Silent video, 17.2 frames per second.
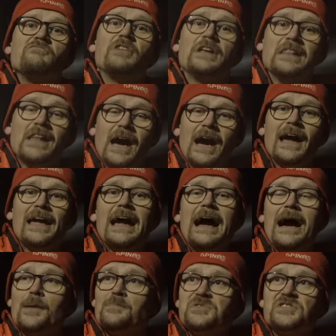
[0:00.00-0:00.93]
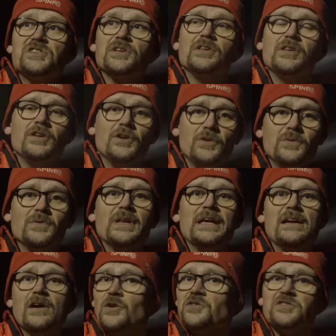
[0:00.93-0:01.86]
rely
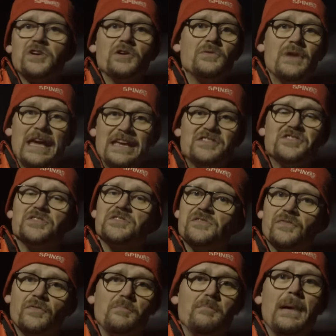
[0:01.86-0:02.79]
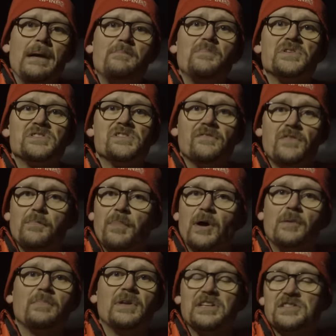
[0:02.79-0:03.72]
absolutely on donations from members of the
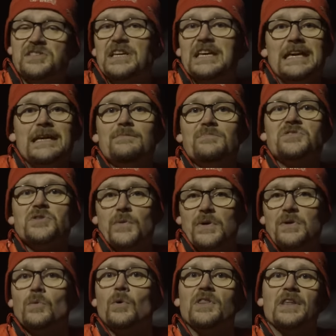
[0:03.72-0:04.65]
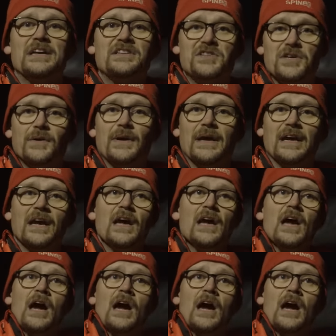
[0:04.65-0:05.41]
public to keep doing what they're doing.